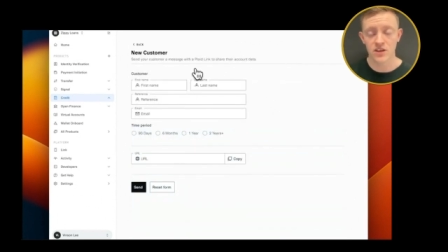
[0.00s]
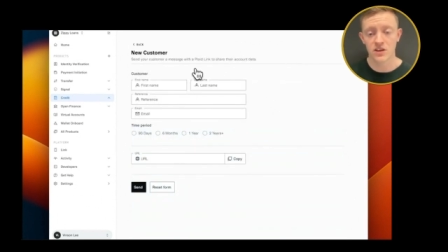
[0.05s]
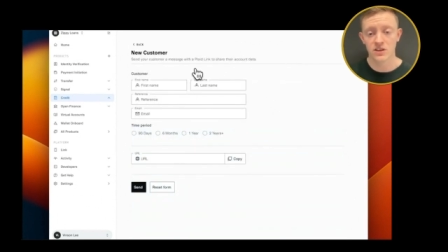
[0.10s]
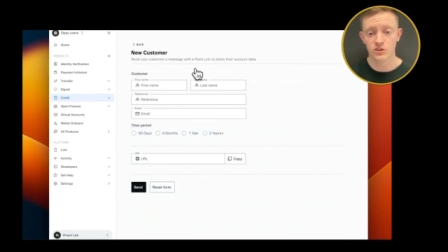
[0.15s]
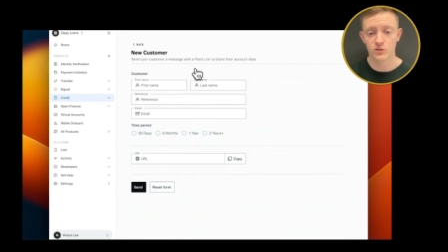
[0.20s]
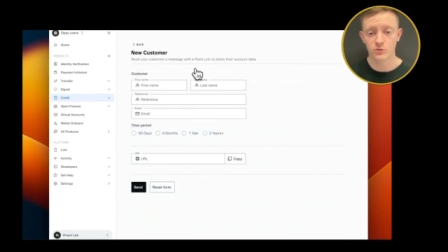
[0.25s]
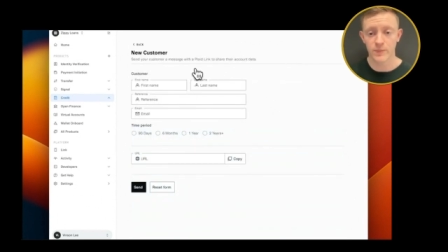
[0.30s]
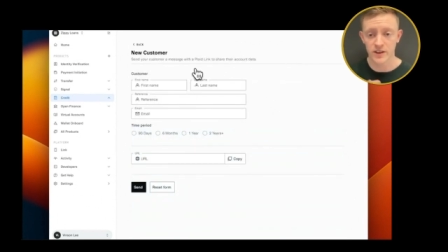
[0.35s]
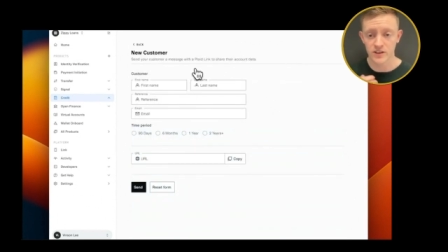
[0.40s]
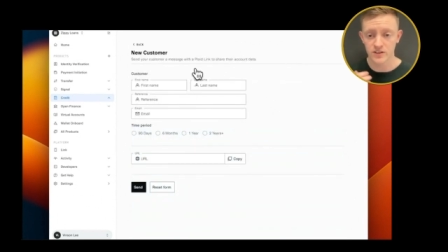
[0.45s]

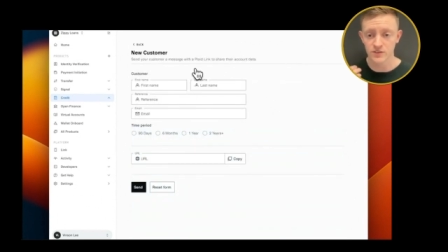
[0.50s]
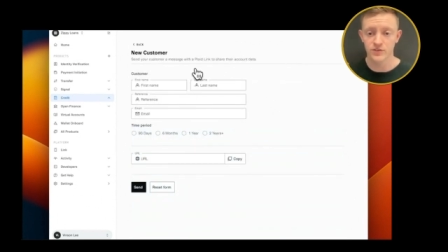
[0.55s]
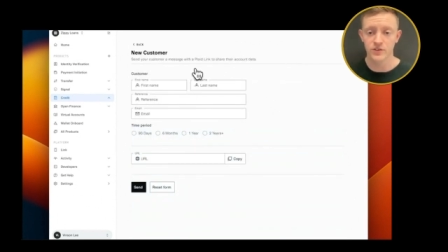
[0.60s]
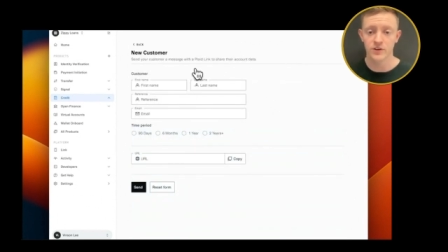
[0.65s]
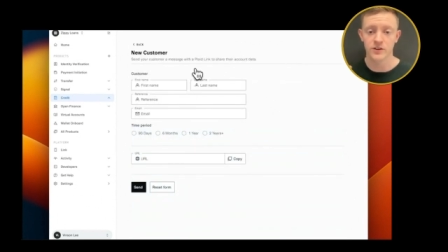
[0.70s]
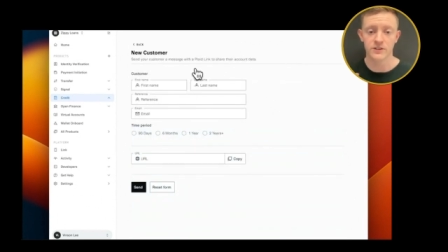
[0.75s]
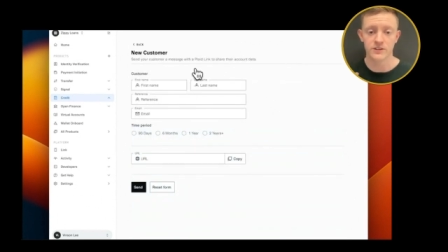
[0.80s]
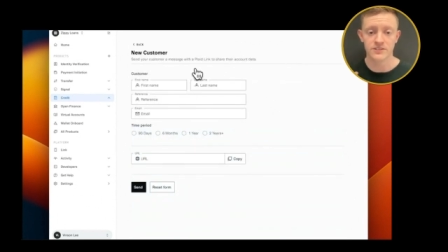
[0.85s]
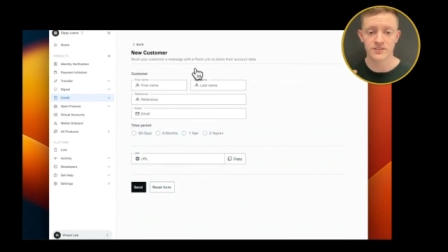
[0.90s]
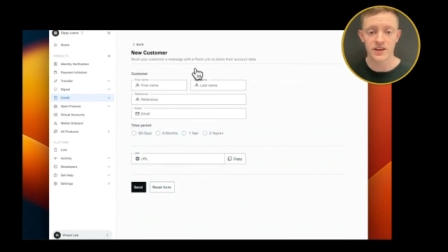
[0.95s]

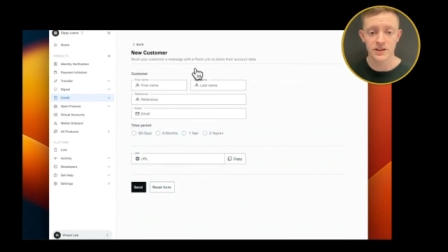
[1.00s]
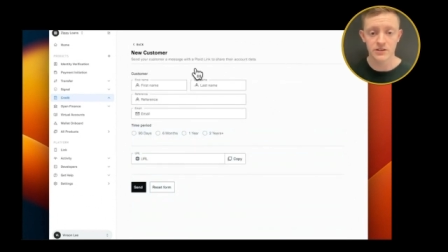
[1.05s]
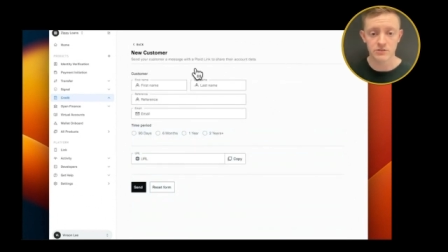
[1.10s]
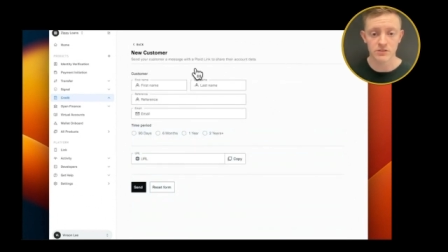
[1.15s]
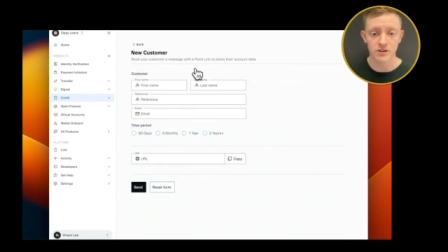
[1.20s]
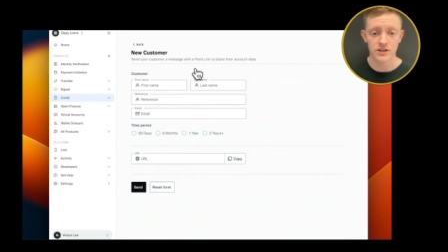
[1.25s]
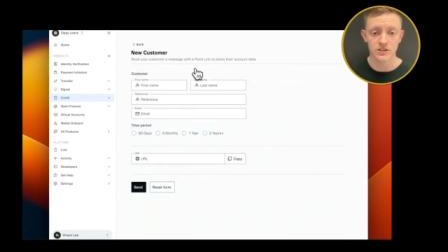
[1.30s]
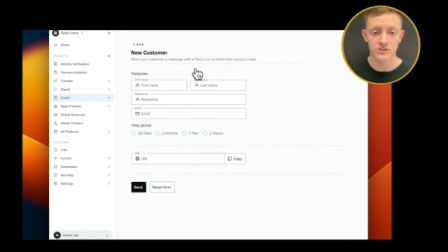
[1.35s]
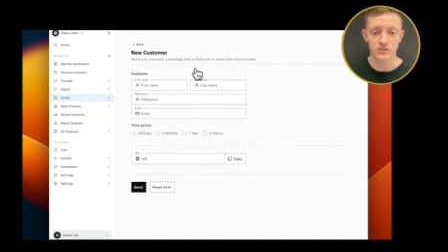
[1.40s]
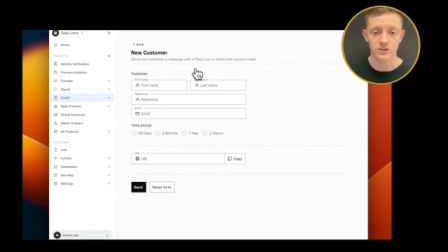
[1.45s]
specify the date
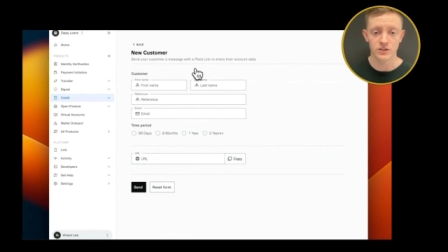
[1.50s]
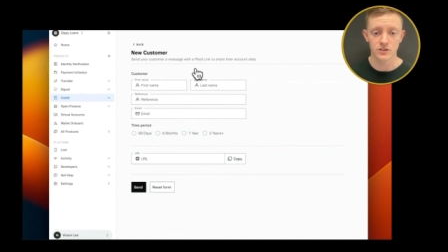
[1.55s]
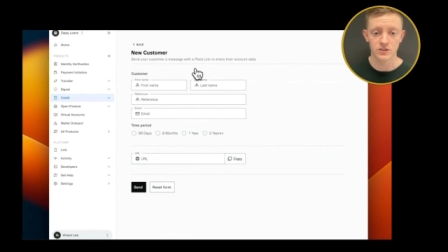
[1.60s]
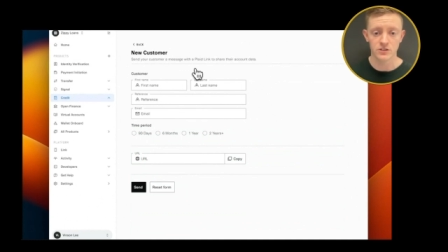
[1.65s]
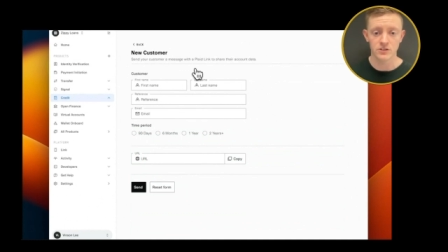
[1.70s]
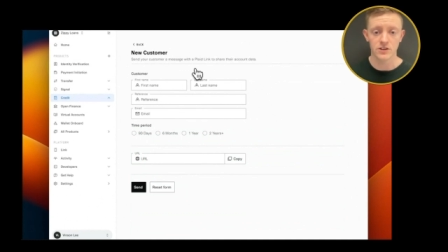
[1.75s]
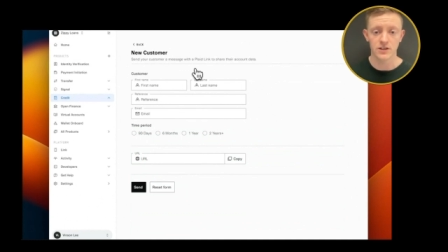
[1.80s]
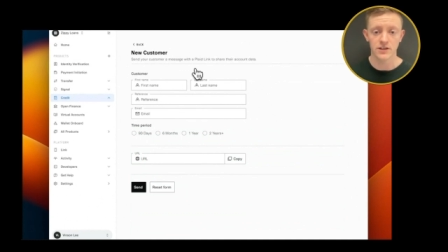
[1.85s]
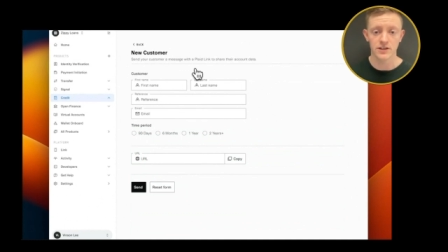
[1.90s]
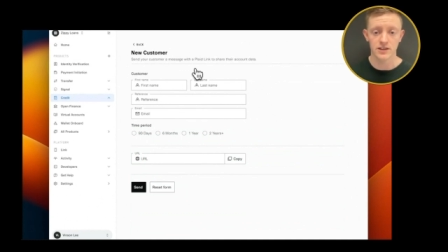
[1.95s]
range that you
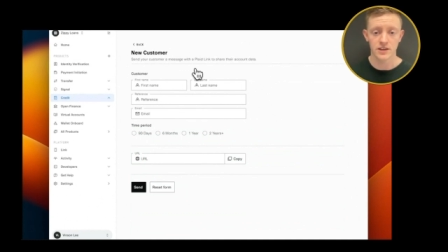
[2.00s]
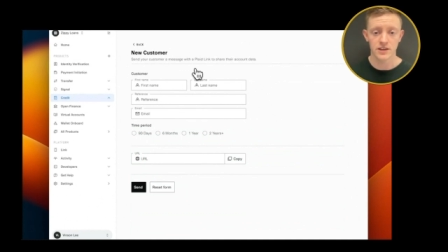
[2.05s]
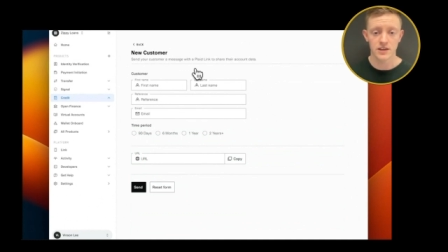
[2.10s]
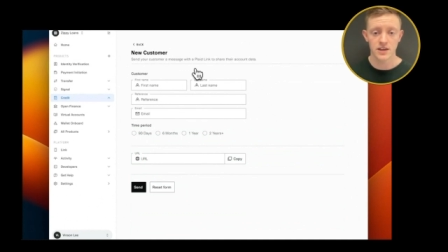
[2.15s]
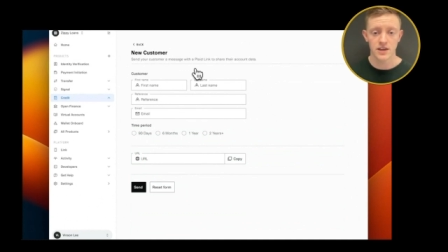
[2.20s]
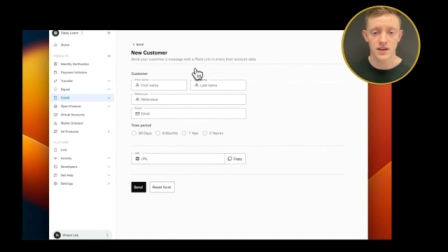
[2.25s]
like,